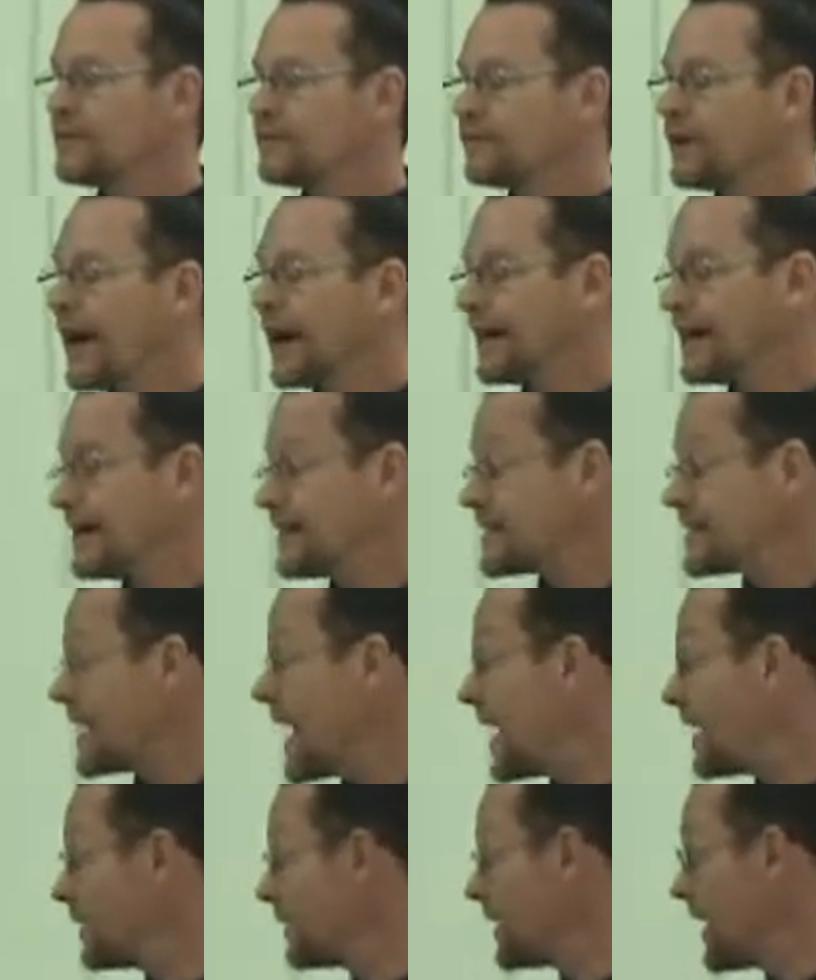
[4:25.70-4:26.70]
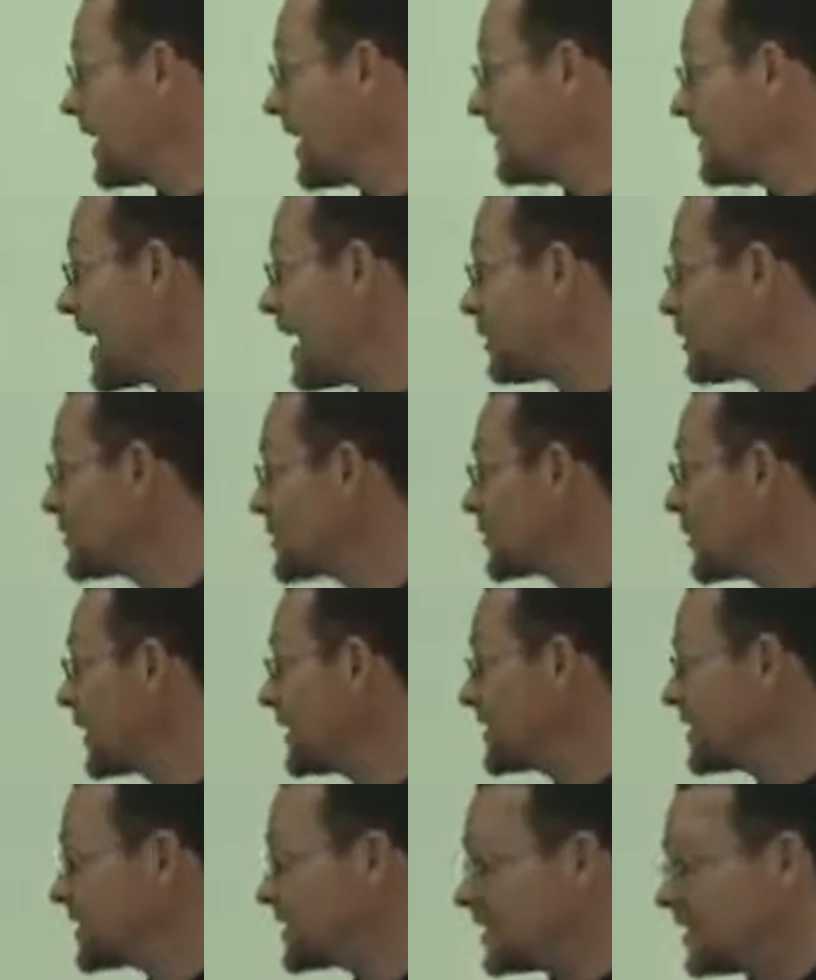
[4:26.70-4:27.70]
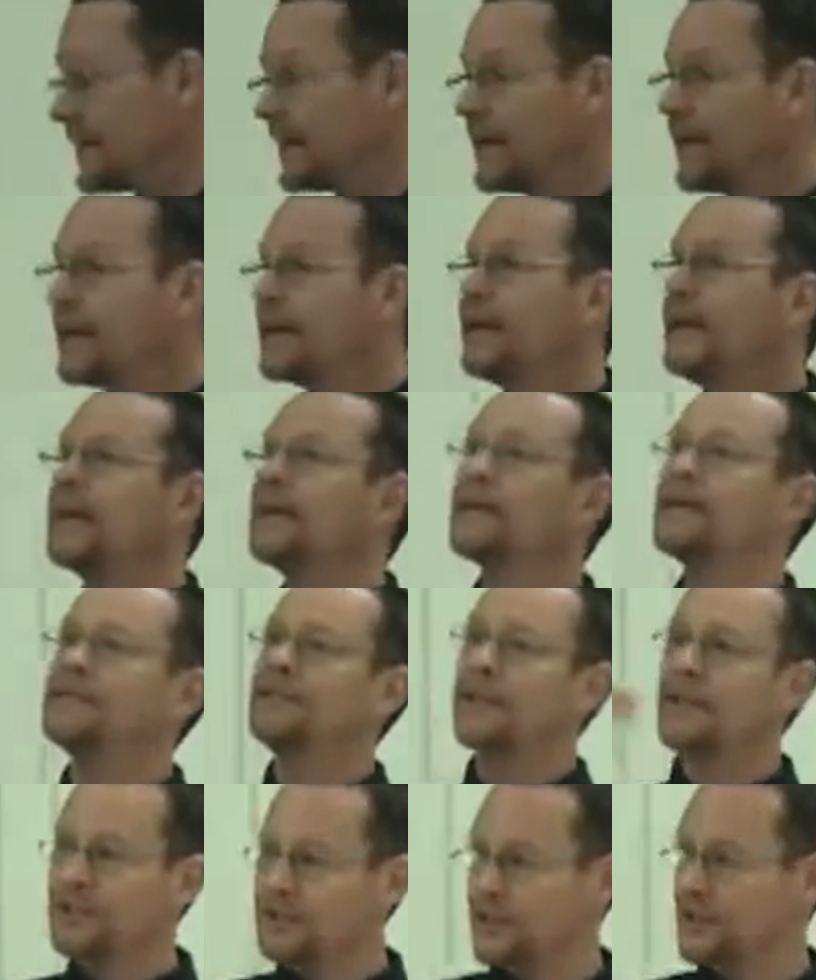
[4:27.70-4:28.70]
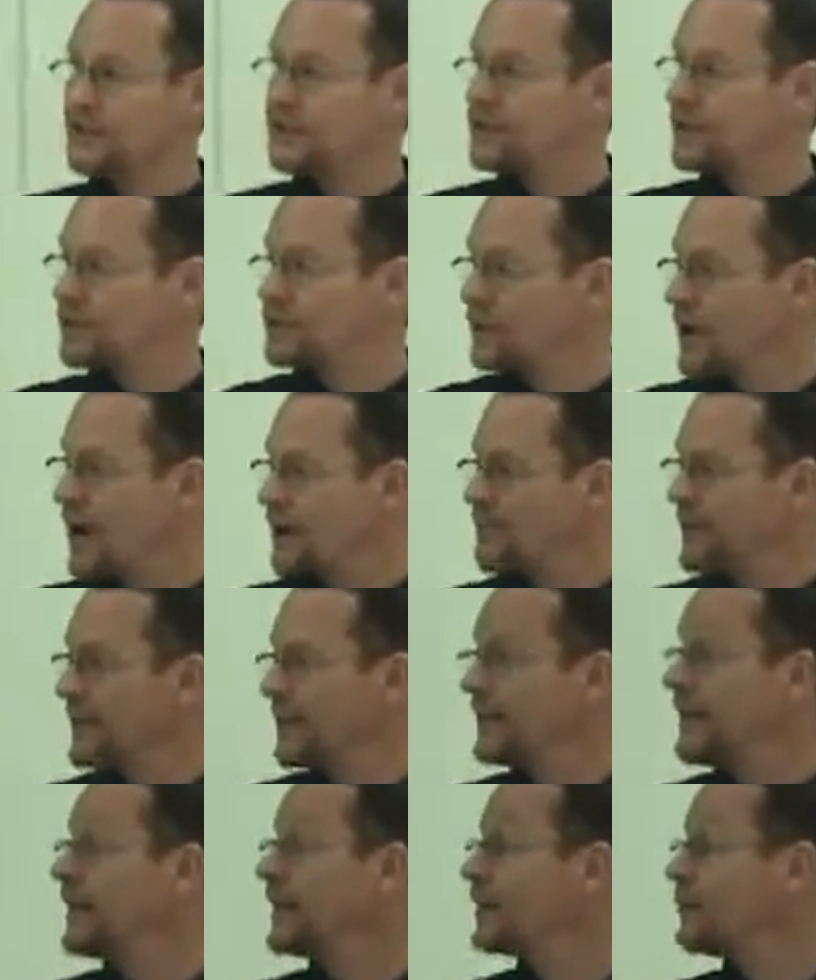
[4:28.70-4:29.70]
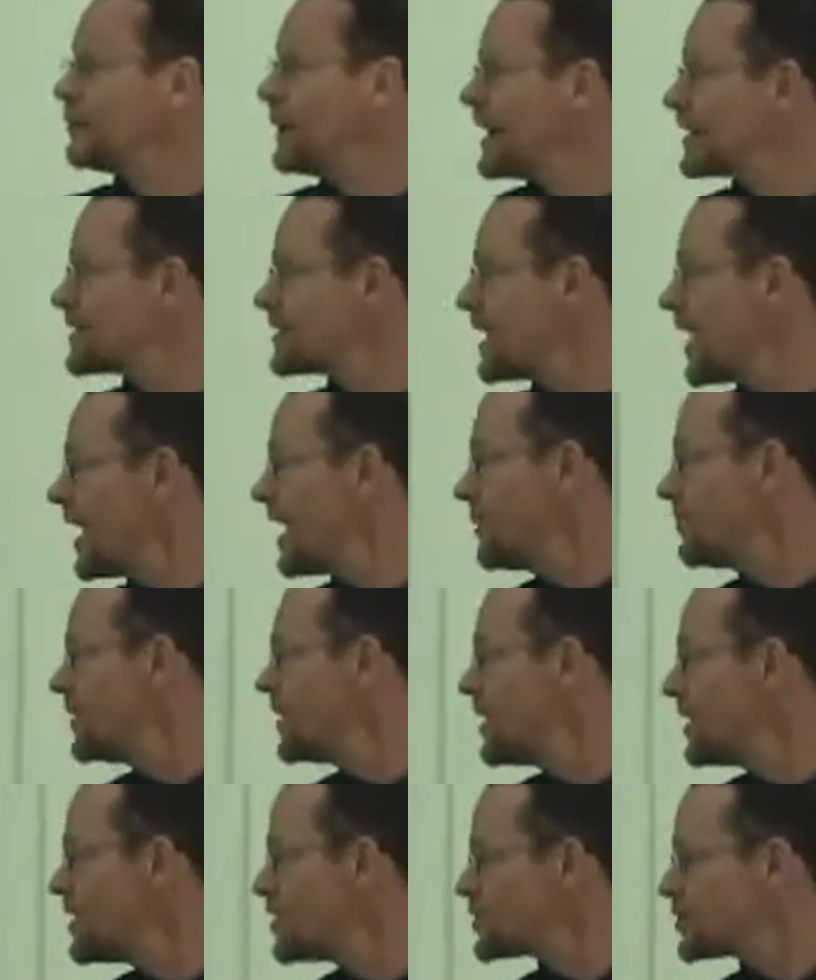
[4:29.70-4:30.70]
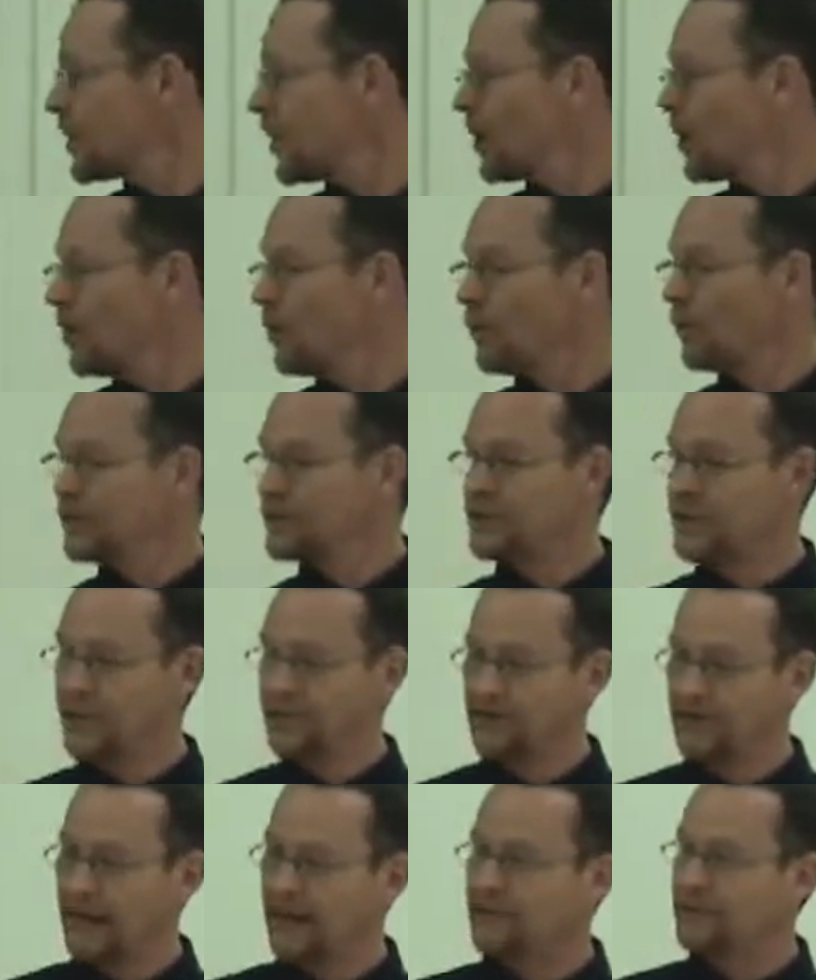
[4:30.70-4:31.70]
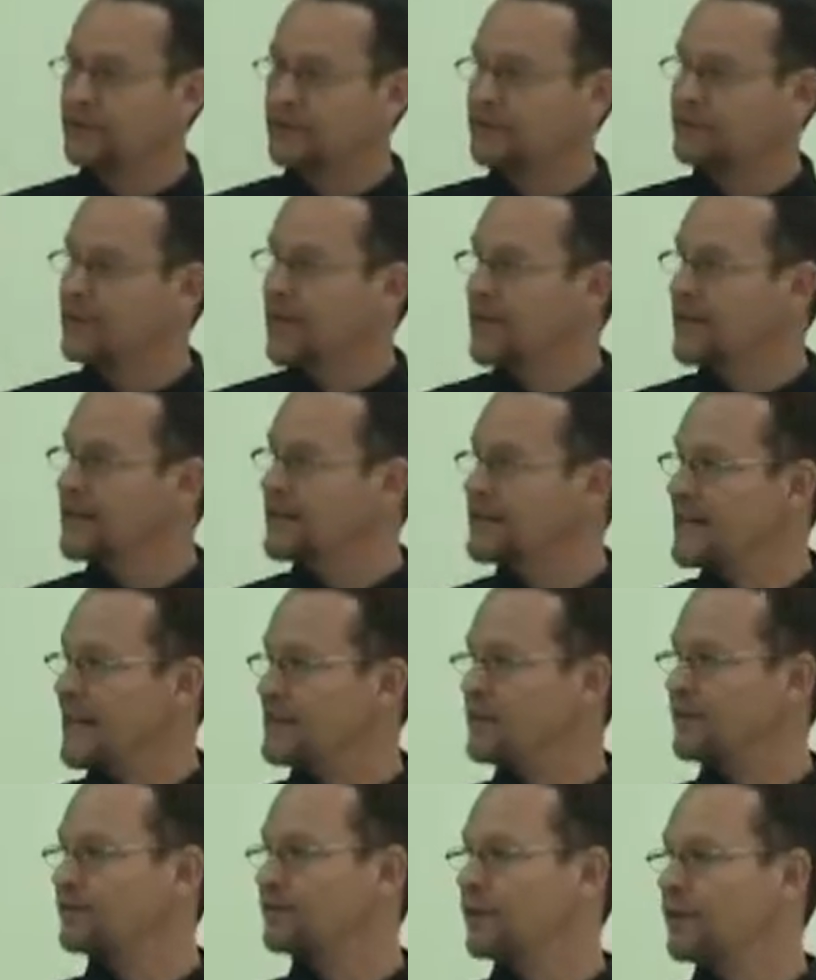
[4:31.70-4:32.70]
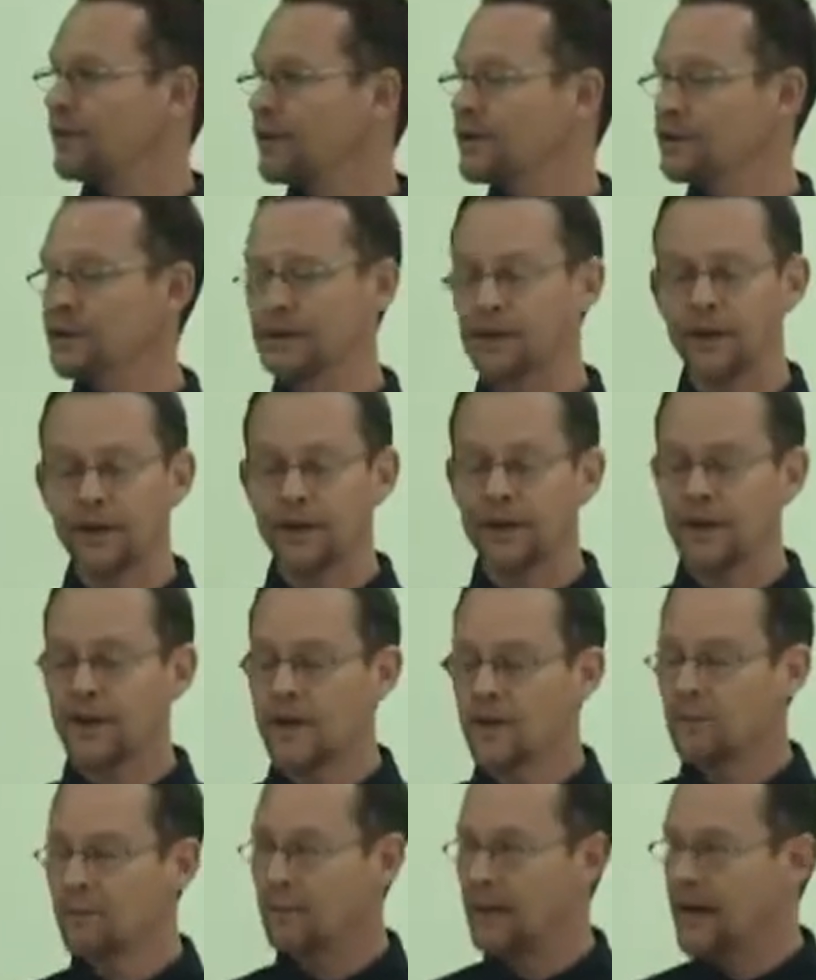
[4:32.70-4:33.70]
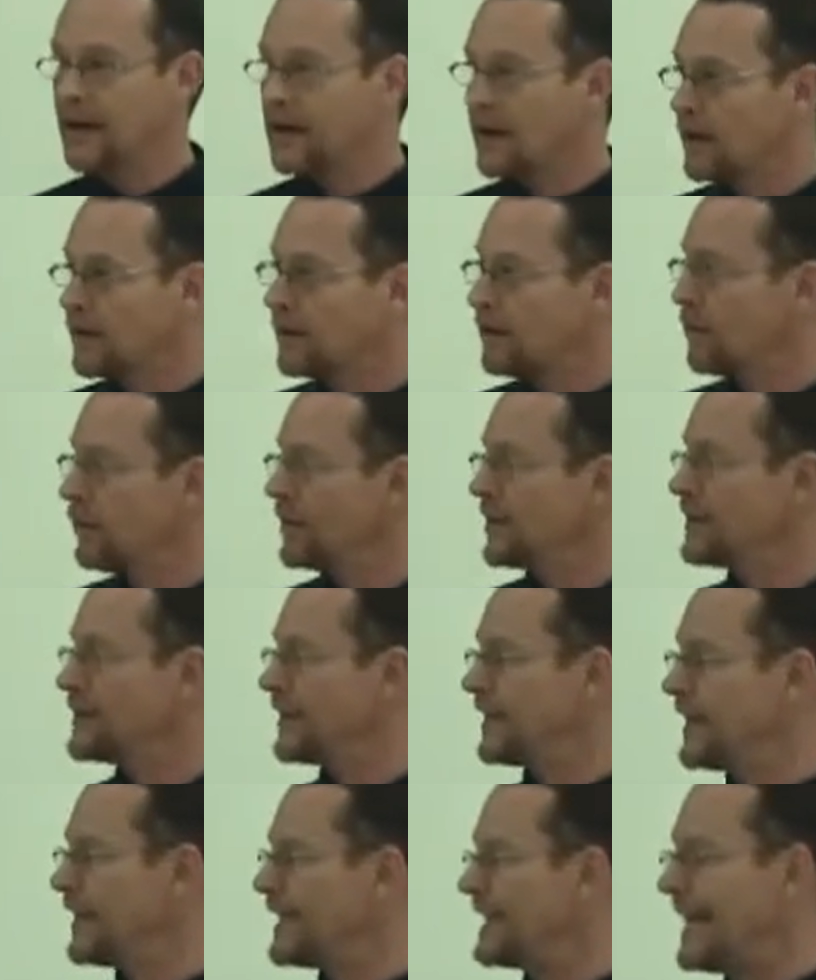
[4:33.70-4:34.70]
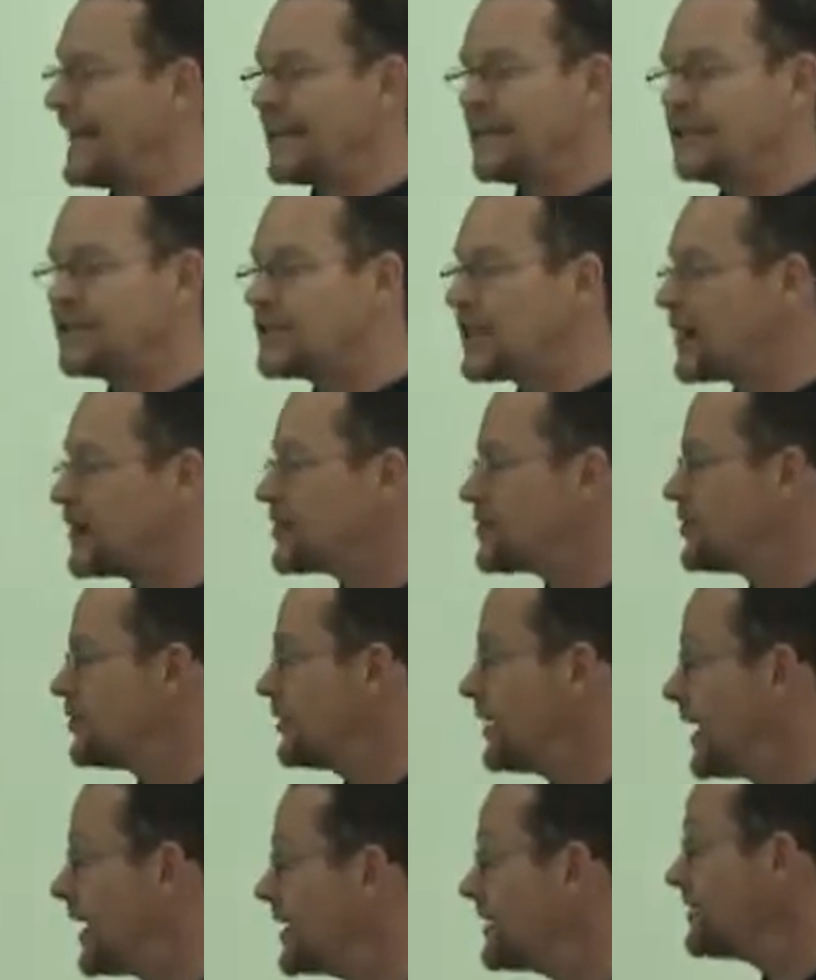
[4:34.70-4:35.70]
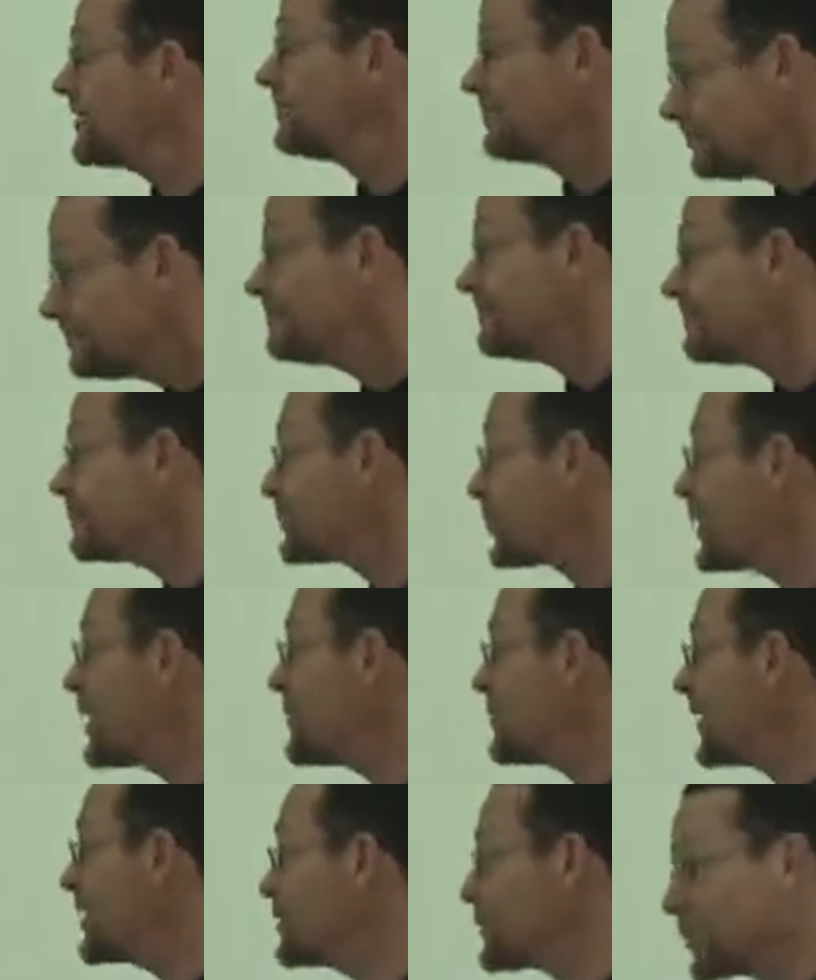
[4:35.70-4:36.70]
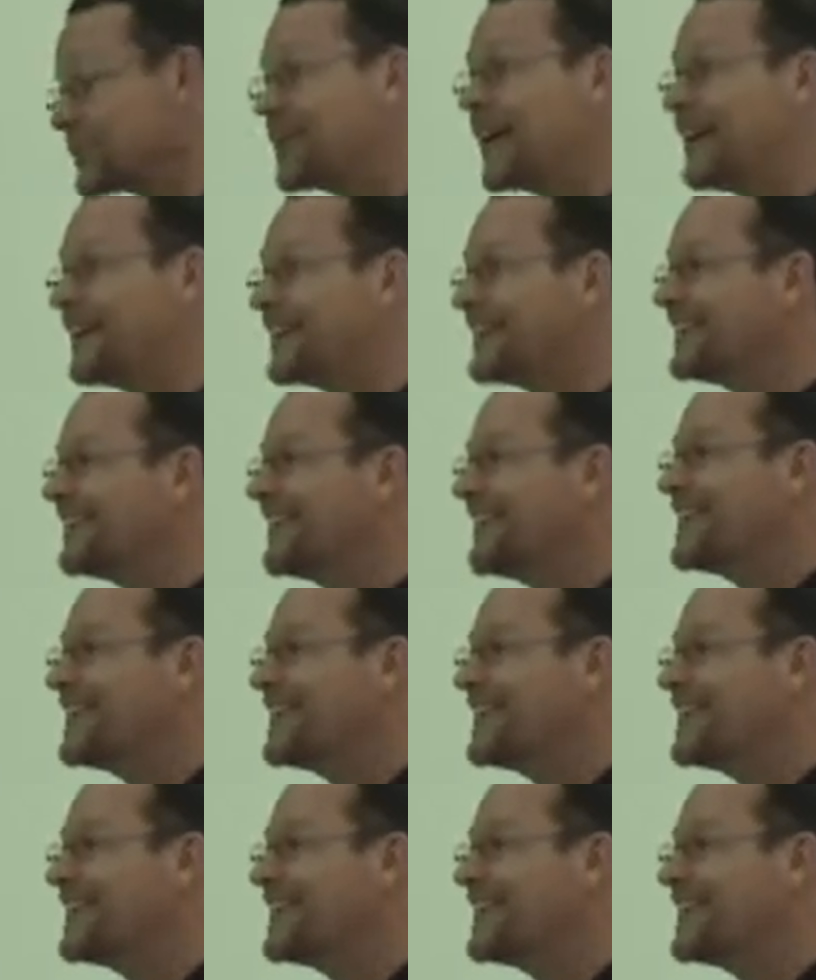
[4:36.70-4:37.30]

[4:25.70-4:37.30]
Friday to Saturday, and that was great to see. In addition to dropping and getting her best time. So would she have loved to have done it the day before? Sure. But are you willing to get it any chance you get? Pretty much, we'll take it.